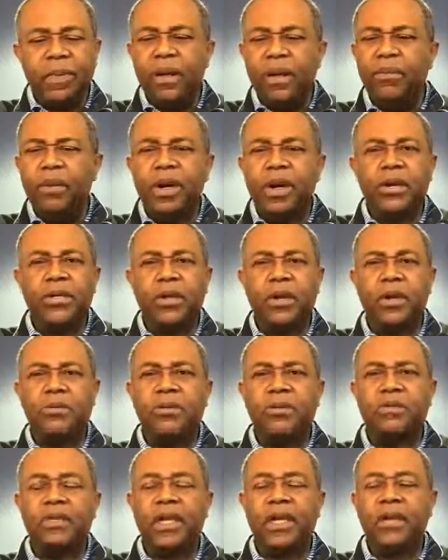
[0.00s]
but in terms
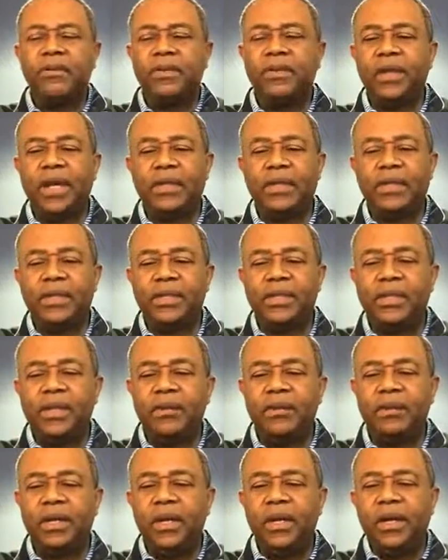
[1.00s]
of team
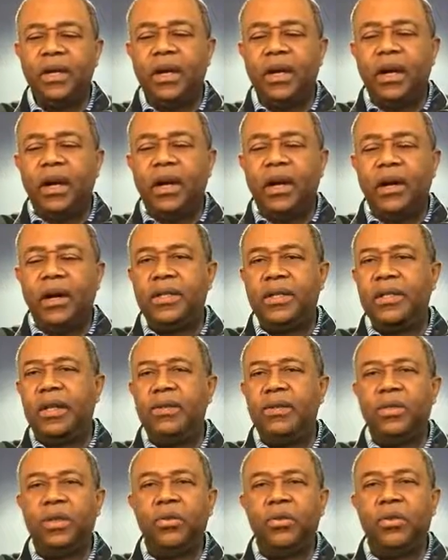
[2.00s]
relationships, uh, it's
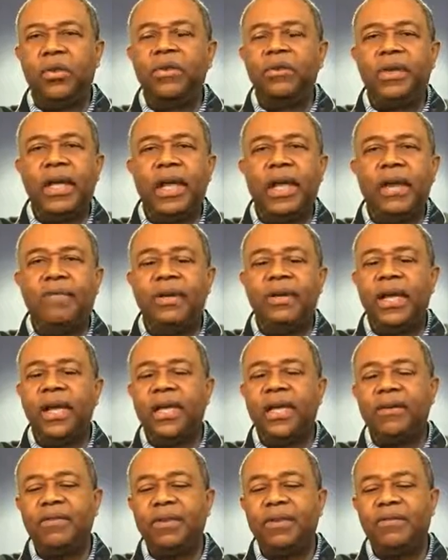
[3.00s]
also proven to have
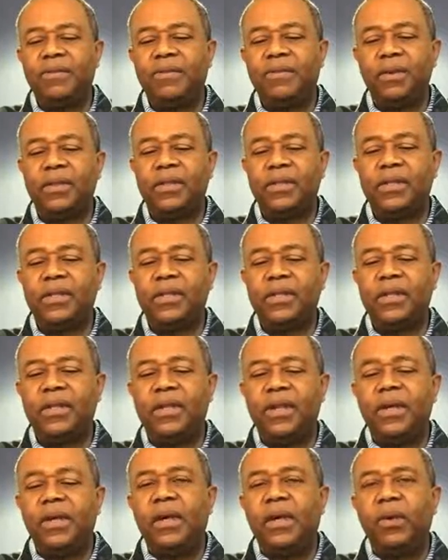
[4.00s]
negative influences.
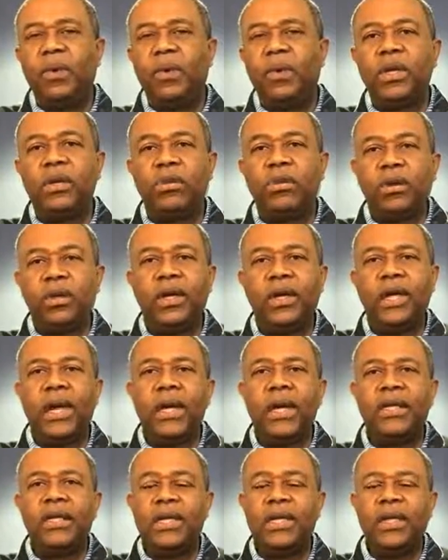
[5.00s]
When you look
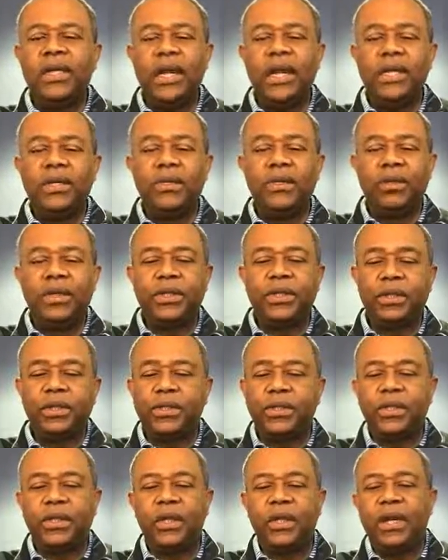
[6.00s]
at Teenage
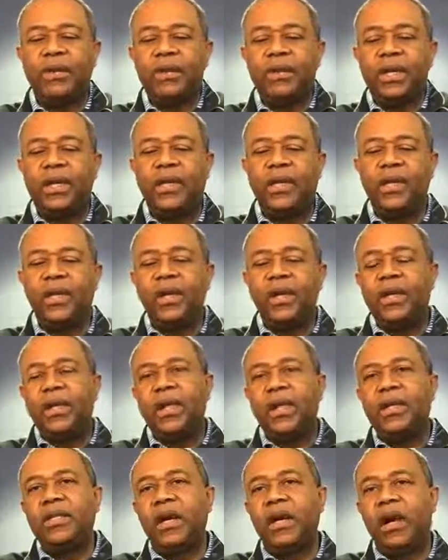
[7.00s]
Research Unlimited,
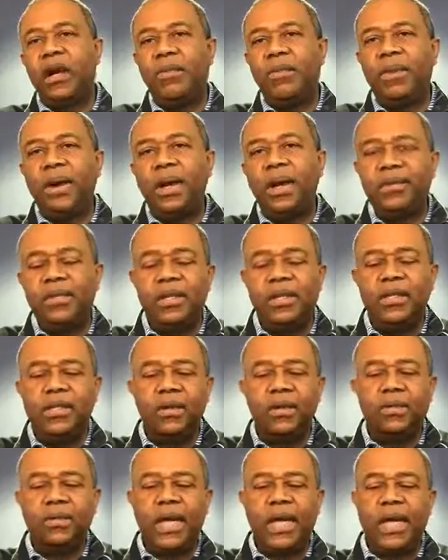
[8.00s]
they talk about
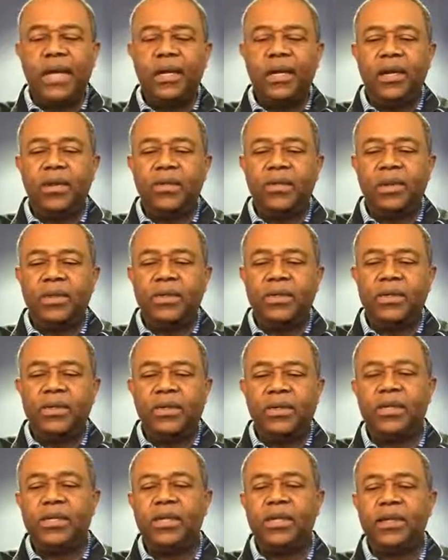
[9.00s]
digital dating abuse as
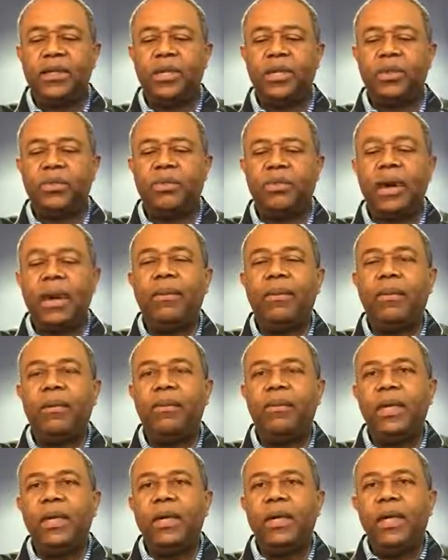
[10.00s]
a serious
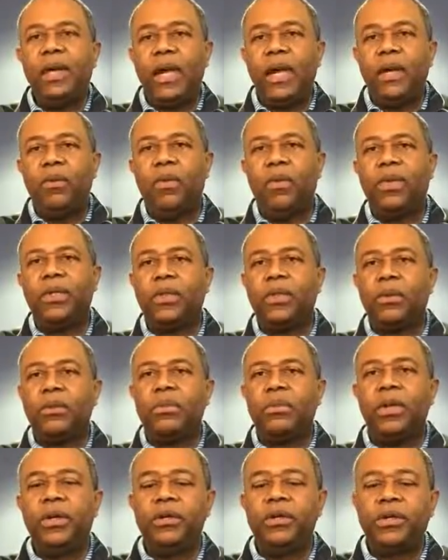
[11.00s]
problem in which
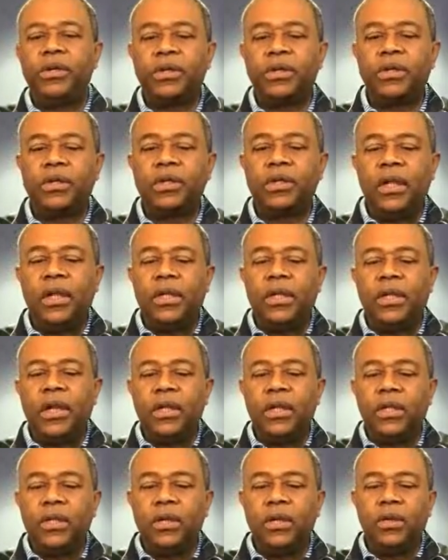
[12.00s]
abusers they
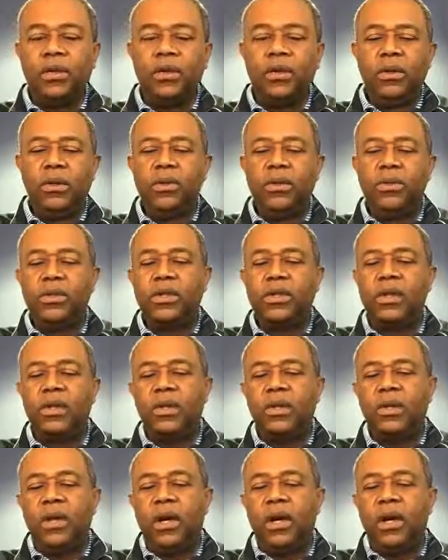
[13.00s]
use
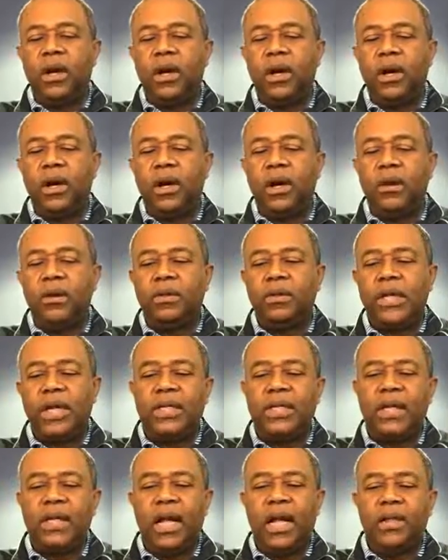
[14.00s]
uh,
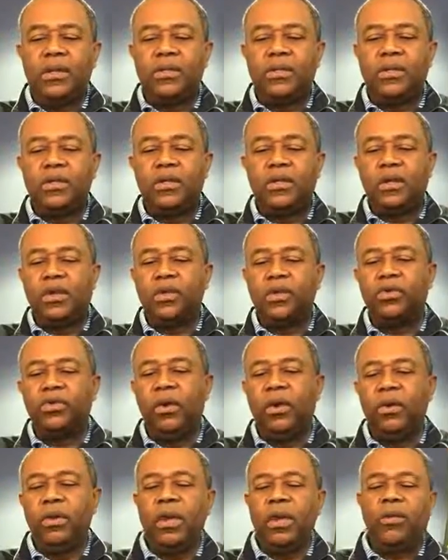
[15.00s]
technology to
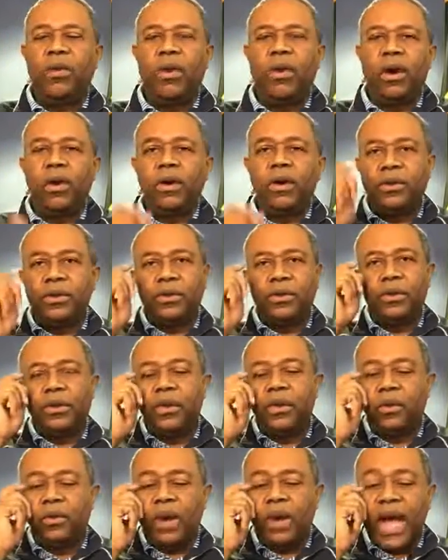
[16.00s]
control their partners through
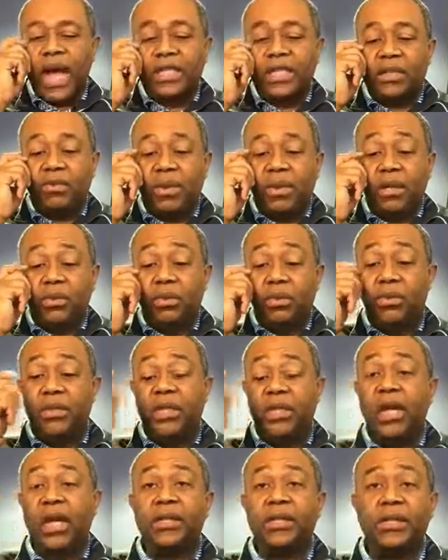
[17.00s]
harassment, through
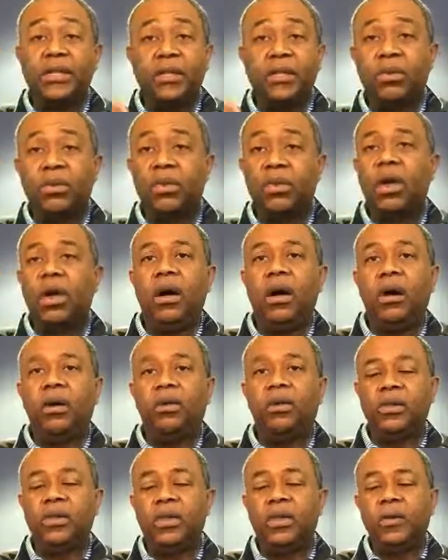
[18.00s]
text, and through
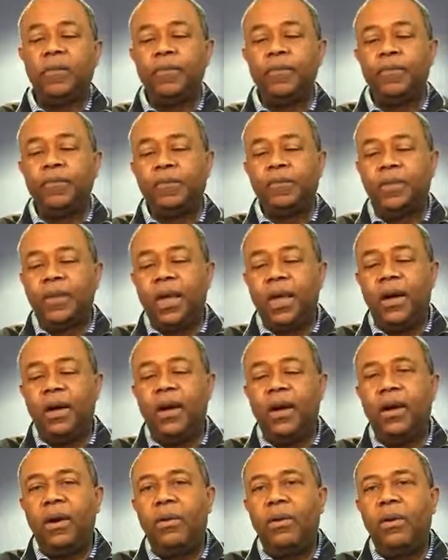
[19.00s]
calls.
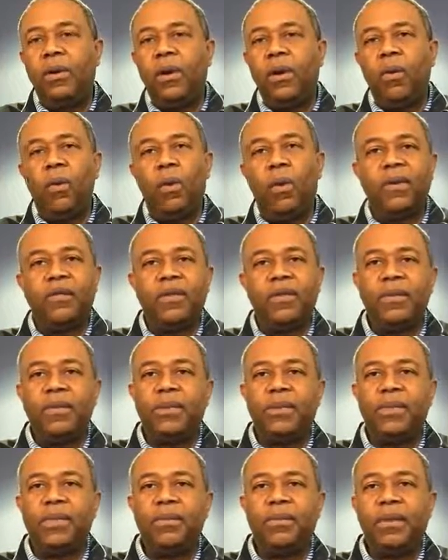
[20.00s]
Uh, one of the
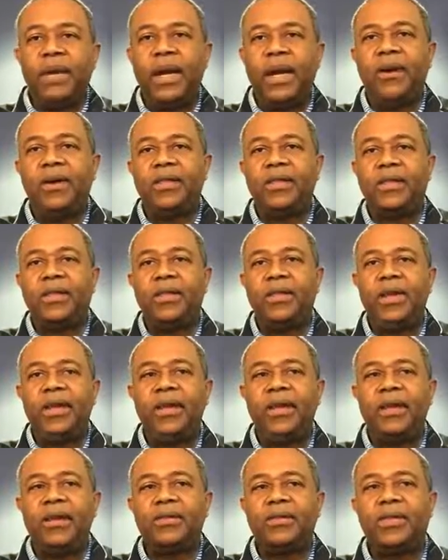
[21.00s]
most embarrassing
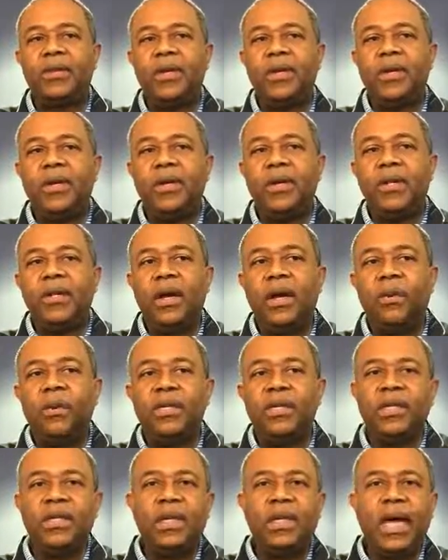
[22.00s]
things that we
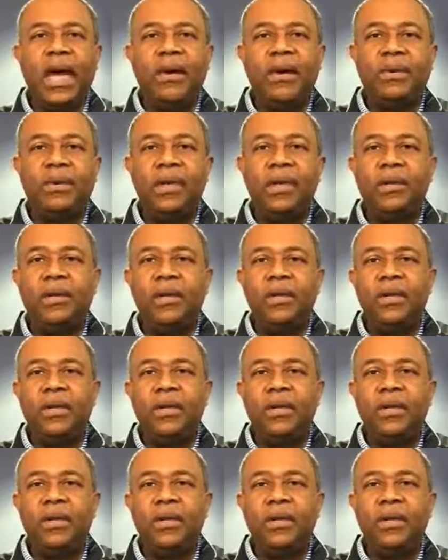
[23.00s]
see happening,